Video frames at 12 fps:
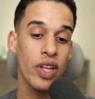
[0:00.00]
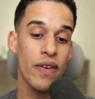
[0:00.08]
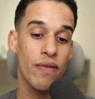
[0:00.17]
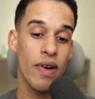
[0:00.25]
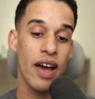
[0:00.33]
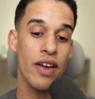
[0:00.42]
on
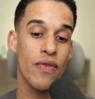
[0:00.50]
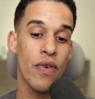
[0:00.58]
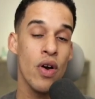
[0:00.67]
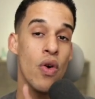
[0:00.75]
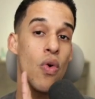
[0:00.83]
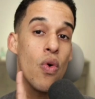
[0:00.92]
f5
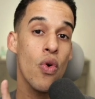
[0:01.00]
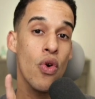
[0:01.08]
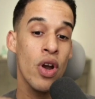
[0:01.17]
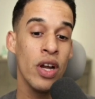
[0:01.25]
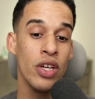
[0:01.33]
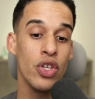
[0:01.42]

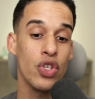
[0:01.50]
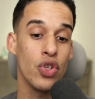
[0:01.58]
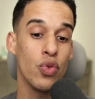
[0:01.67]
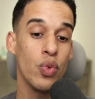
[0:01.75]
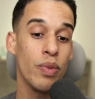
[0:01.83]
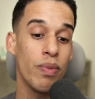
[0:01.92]
or
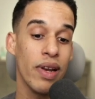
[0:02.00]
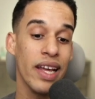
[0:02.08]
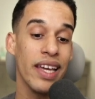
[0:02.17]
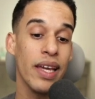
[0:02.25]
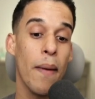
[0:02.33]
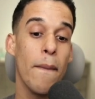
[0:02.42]
should we
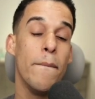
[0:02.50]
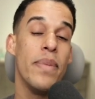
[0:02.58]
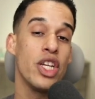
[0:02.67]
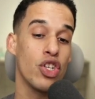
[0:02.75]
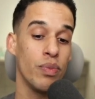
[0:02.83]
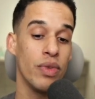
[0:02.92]
play
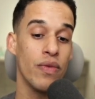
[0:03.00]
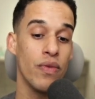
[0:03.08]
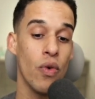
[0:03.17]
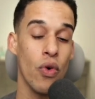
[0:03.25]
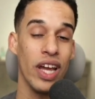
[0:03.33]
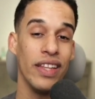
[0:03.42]
bishop
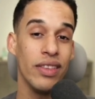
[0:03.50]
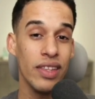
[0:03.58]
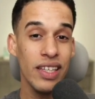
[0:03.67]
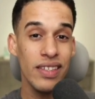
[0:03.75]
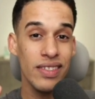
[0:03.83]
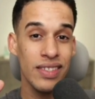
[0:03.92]
d4? And
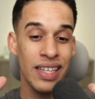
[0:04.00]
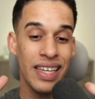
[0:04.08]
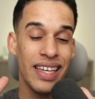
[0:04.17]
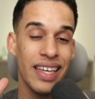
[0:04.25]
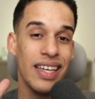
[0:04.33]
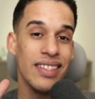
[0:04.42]
this
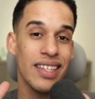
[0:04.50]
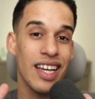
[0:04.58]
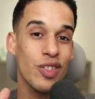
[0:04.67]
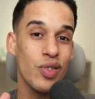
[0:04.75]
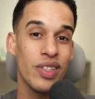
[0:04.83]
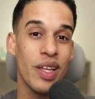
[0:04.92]
is
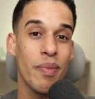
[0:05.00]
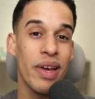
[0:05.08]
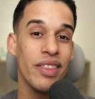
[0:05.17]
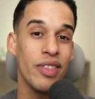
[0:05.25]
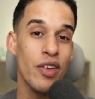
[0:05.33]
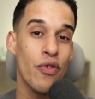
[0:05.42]
actually the
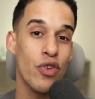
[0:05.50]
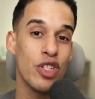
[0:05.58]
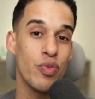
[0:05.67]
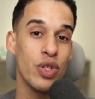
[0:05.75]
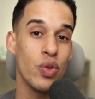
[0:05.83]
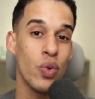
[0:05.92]
main
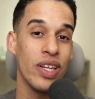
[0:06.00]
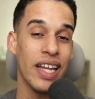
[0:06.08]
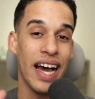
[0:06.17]
difference between